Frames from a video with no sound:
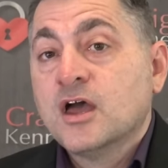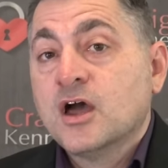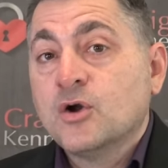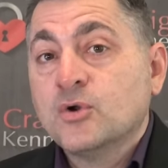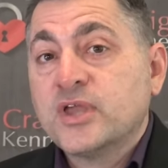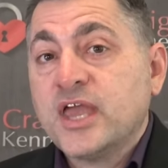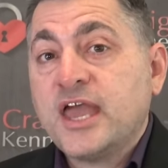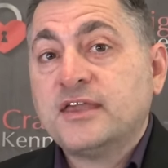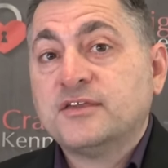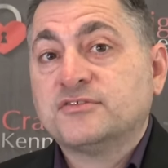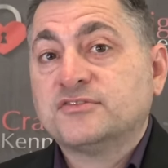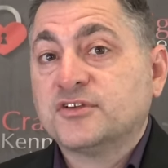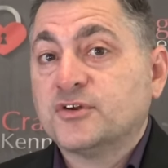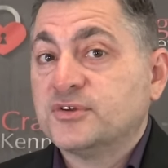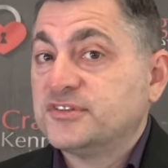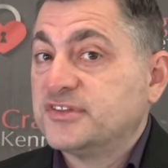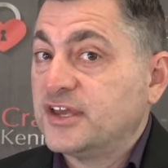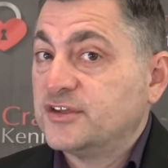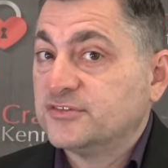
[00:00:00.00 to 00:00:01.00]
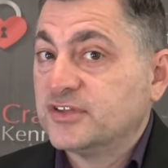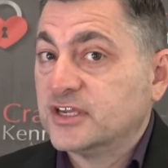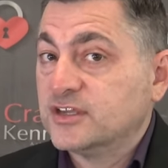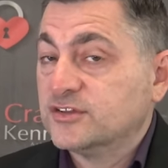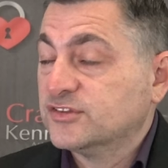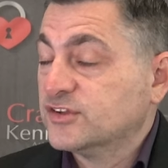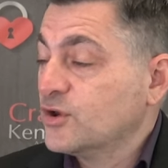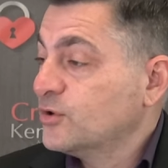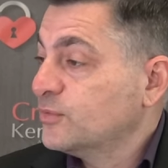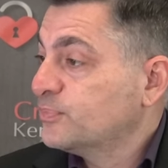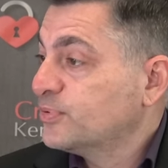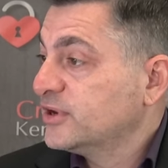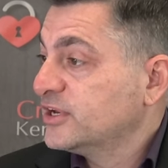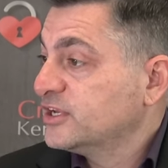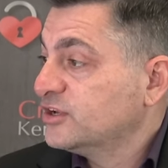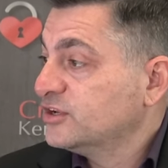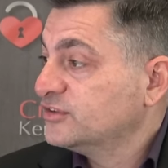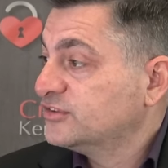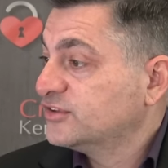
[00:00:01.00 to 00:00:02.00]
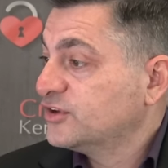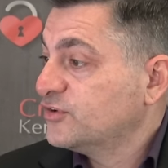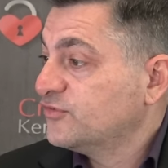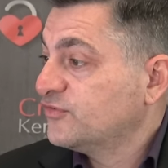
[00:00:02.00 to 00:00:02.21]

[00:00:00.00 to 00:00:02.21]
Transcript: Okay, so it sounds like it's going pretty good so